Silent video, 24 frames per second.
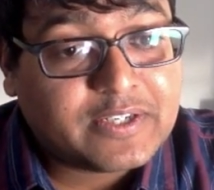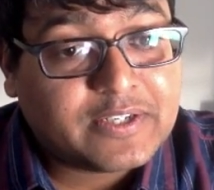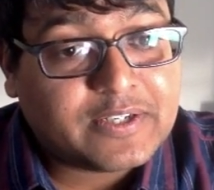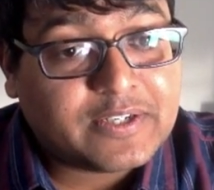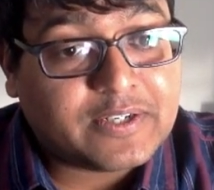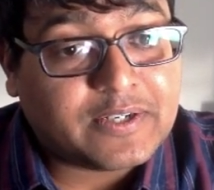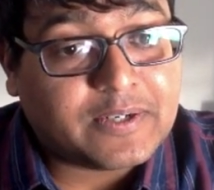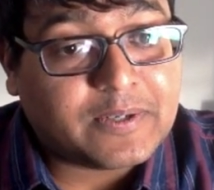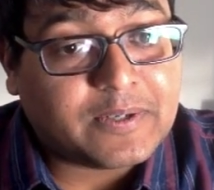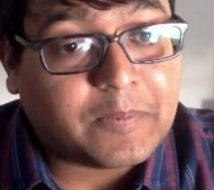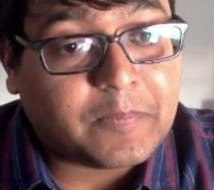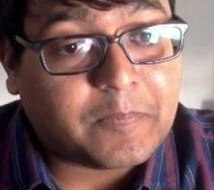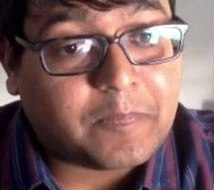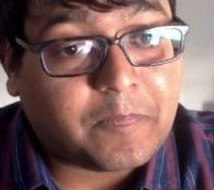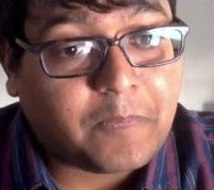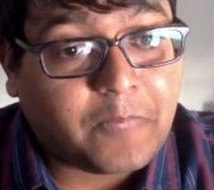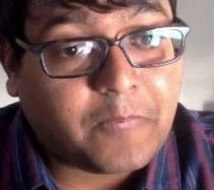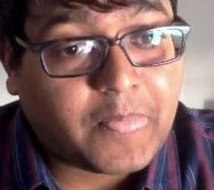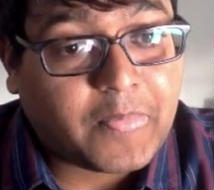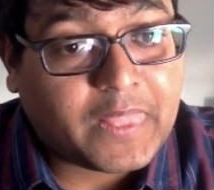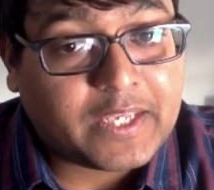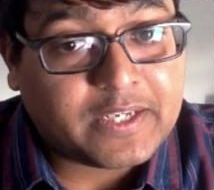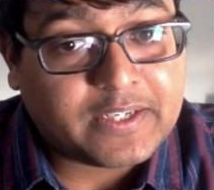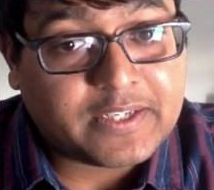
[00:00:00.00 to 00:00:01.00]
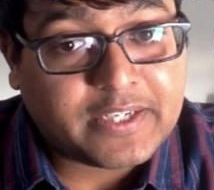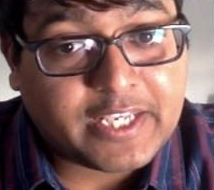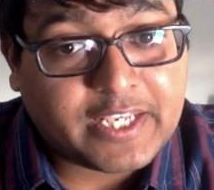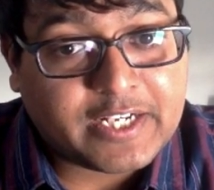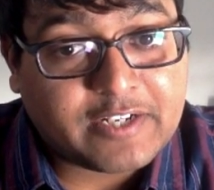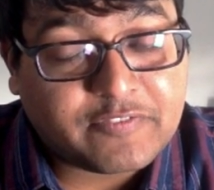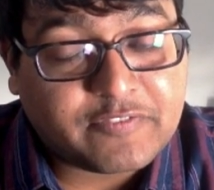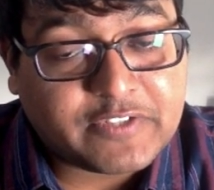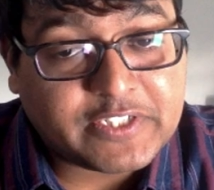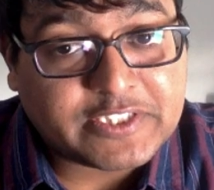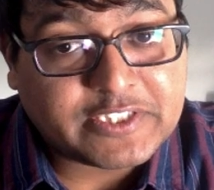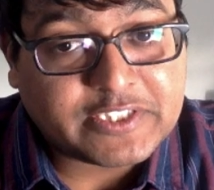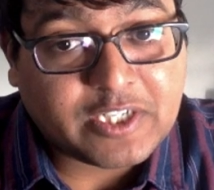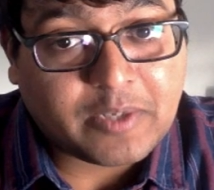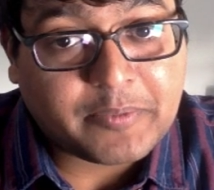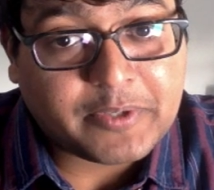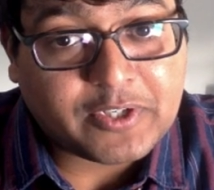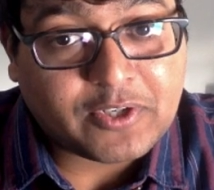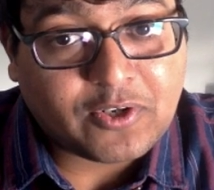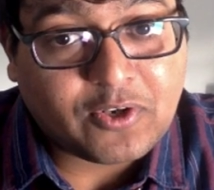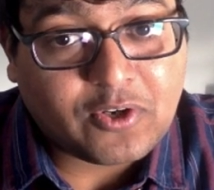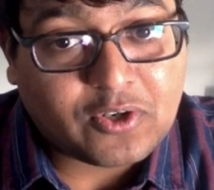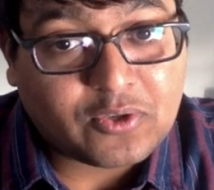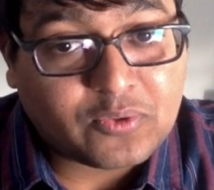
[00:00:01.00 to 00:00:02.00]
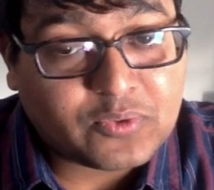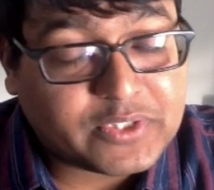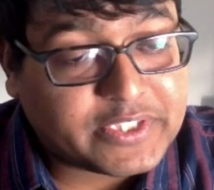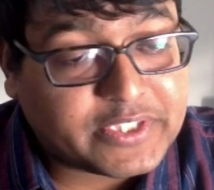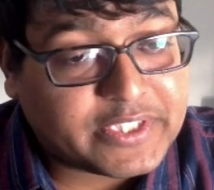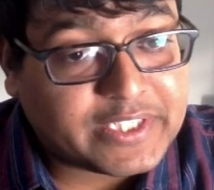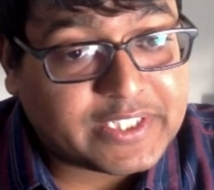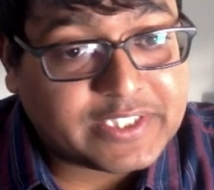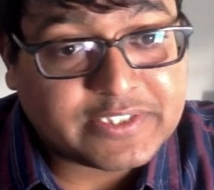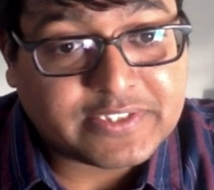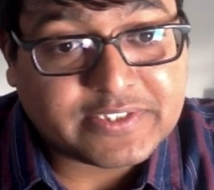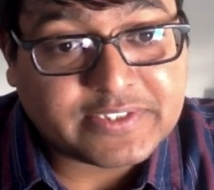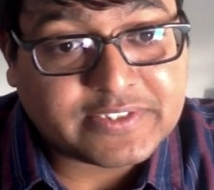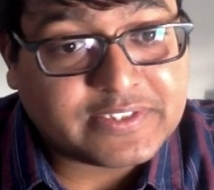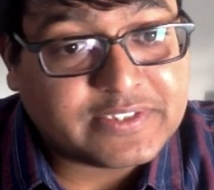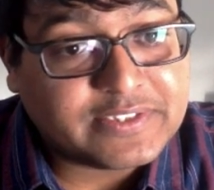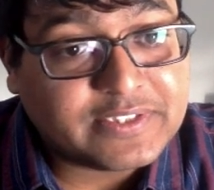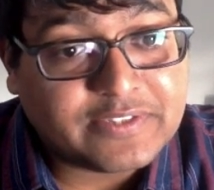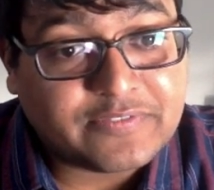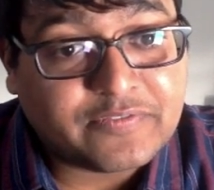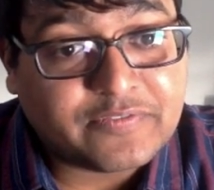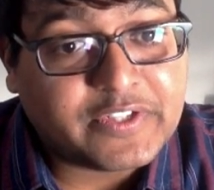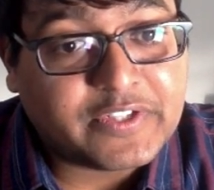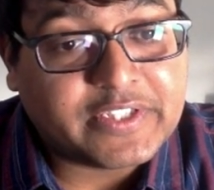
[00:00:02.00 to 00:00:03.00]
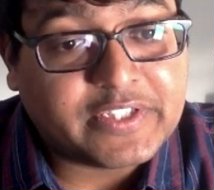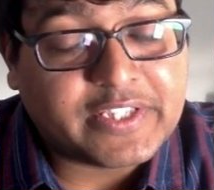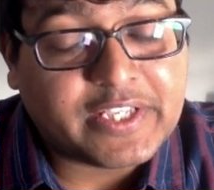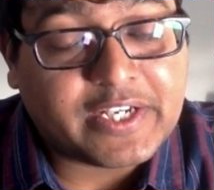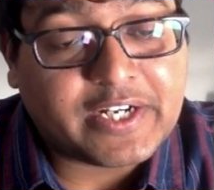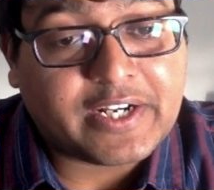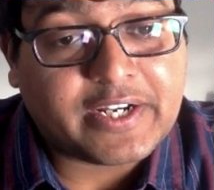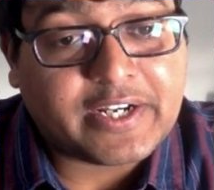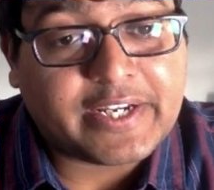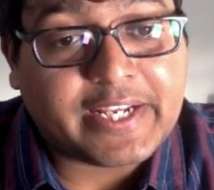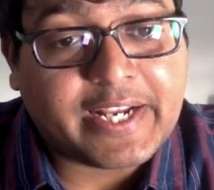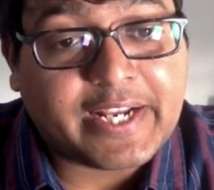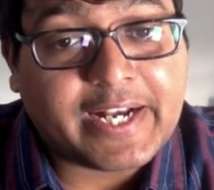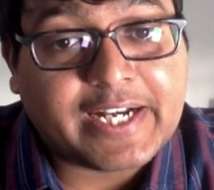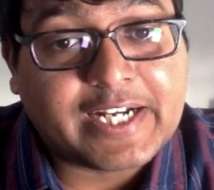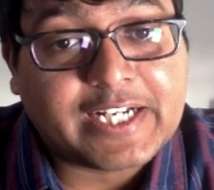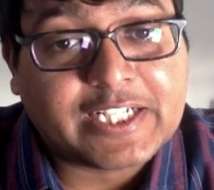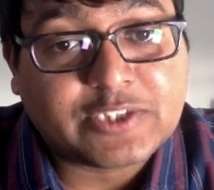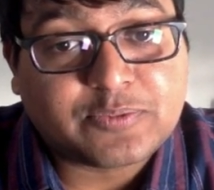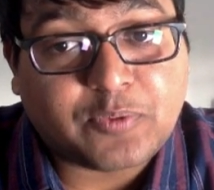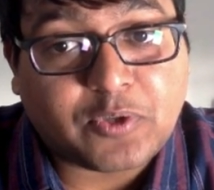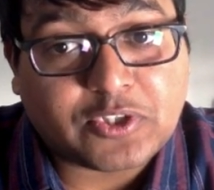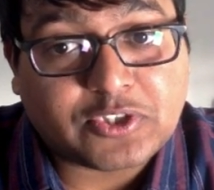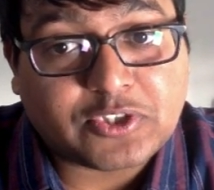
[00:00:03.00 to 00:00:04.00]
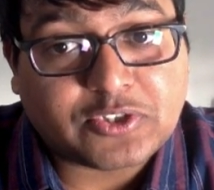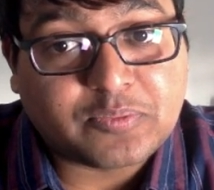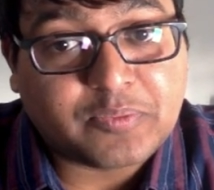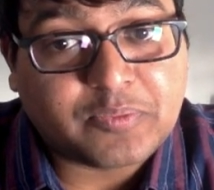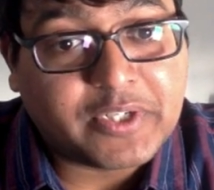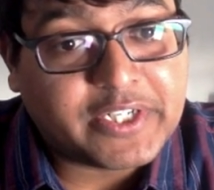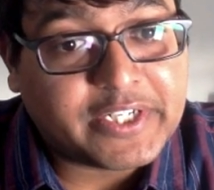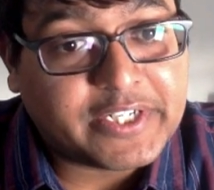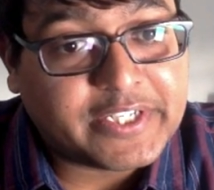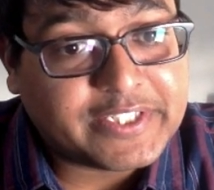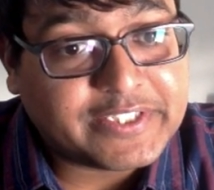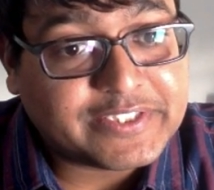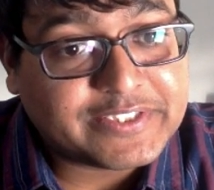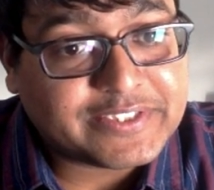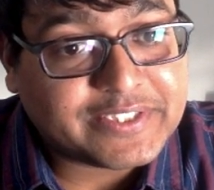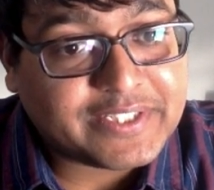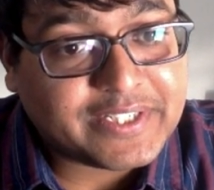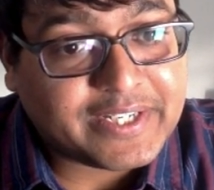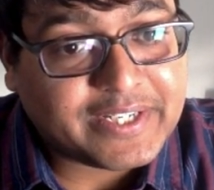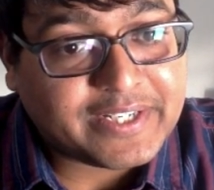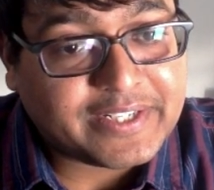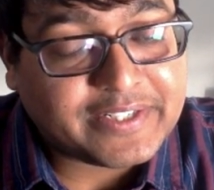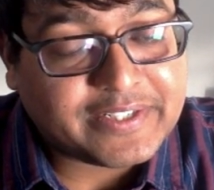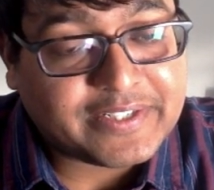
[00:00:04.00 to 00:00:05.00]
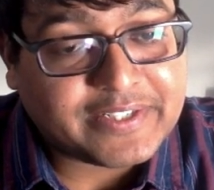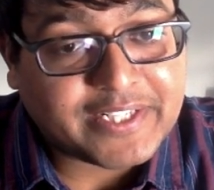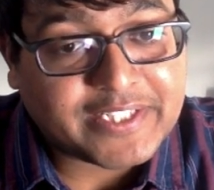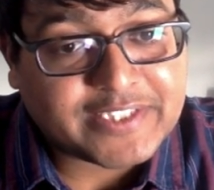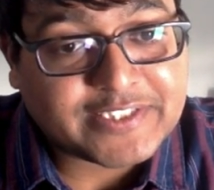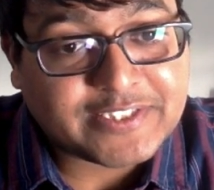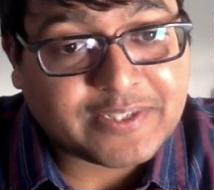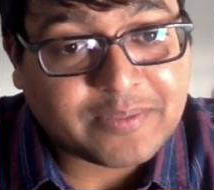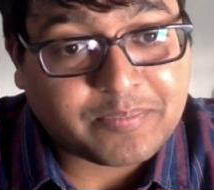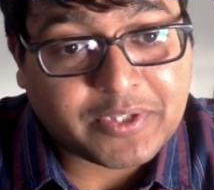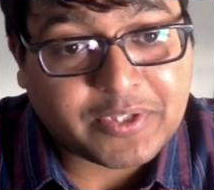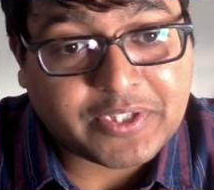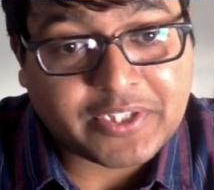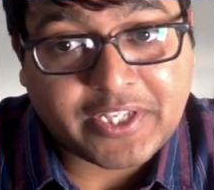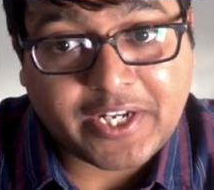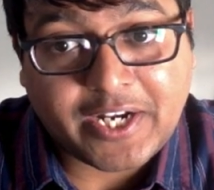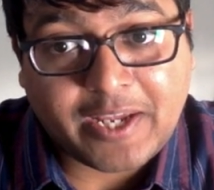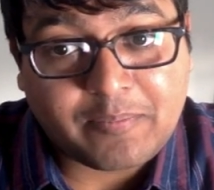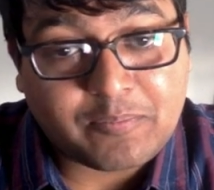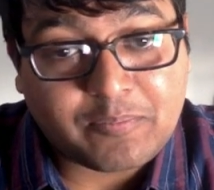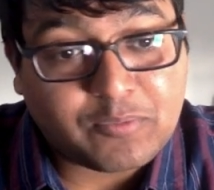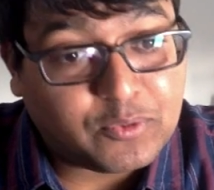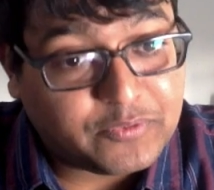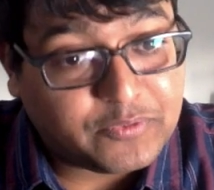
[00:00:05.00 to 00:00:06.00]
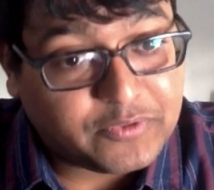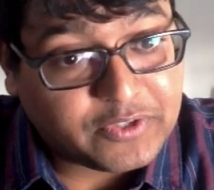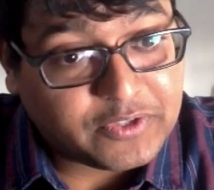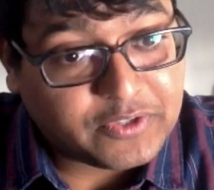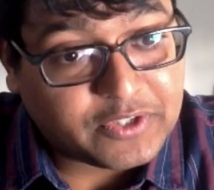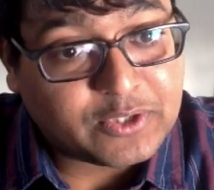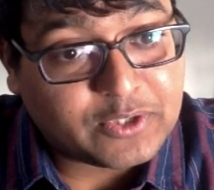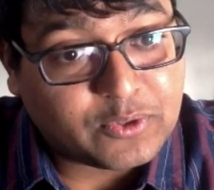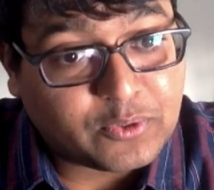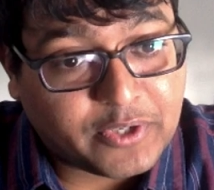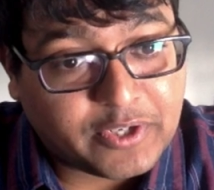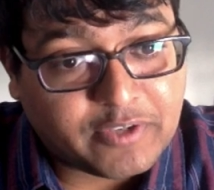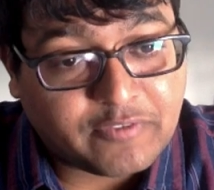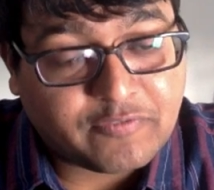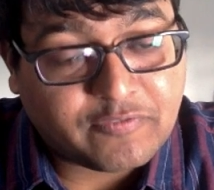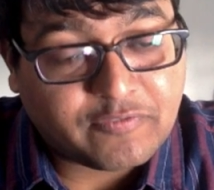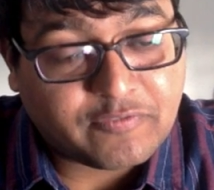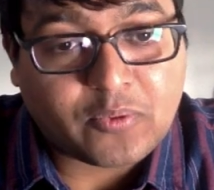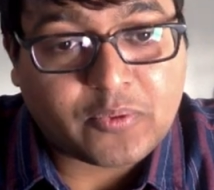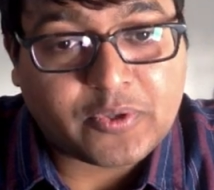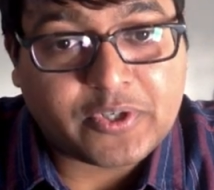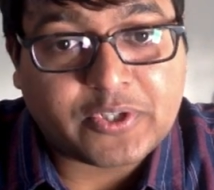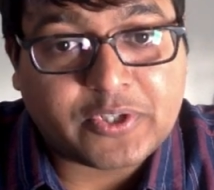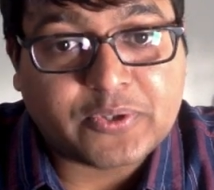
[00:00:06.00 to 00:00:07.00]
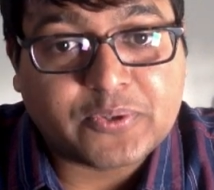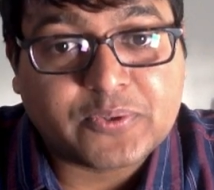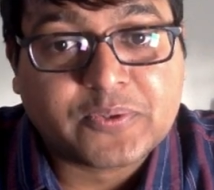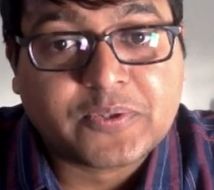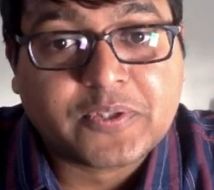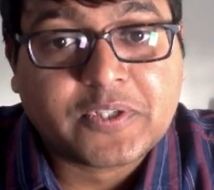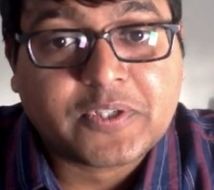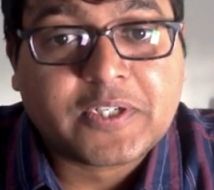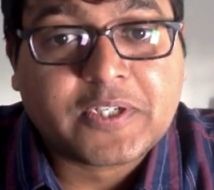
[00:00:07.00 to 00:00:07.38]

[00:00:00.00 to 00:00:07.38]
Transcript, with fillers: um, N F Ts coming along with Kilt, we, there are endless possibilities, and that's something that I'm really looking forward to,